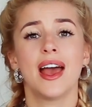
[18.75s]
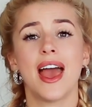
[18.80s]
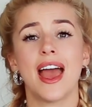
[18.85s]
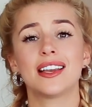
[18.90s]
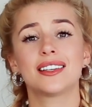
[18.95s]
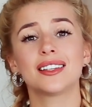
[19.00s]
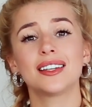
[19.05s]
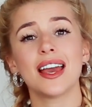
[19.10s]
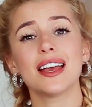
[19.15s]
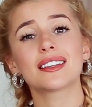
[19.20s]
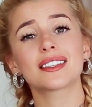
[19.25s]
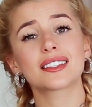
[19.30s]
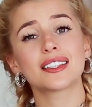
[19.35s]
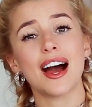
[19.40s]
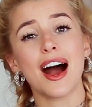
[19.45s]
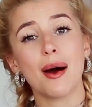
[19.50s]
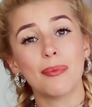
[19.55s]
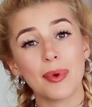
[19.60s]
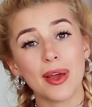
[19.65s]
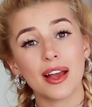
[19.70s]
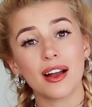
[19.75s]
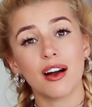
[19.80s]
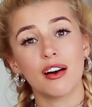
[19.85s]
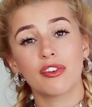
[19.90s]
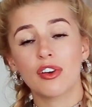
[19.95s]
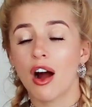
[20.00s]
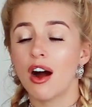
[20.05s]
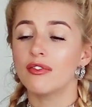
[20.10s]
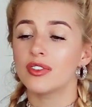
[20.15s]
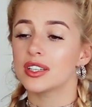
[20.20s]
And today's topic
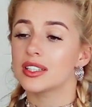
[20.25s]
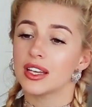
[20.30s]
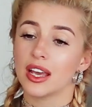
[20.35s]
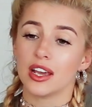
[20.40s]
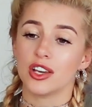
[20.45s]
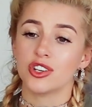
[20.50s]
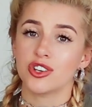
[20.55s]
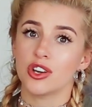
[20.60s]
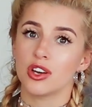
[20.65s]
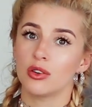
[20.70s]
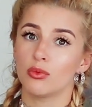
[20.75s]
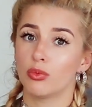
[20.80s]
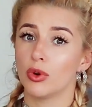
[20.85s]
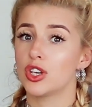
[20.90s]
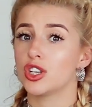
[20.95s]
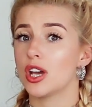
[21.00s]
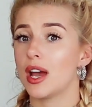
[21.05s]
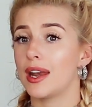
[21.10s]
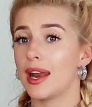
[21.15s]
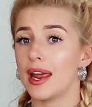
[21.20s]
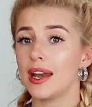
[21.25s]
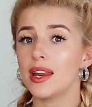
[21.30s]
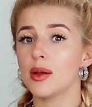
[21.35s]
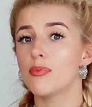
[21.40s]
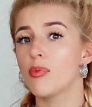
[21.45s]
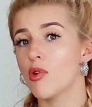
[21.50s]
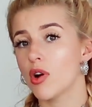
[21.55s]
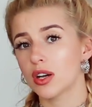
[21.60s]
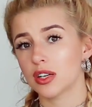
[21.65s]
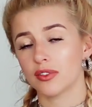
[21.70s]
of conversation, which at
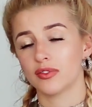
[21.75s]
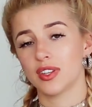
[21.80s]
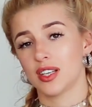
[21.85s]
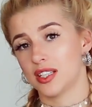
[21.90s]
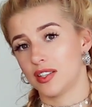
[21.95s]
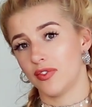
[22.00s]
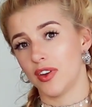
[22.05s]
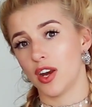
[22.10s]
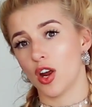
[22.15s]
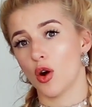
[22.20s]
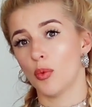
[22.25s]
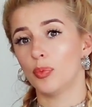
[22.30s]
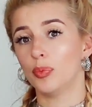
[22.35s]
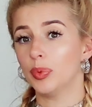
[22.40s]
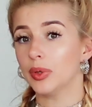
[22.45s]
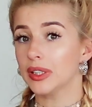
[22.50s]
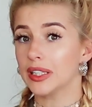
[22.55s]
any point of this video,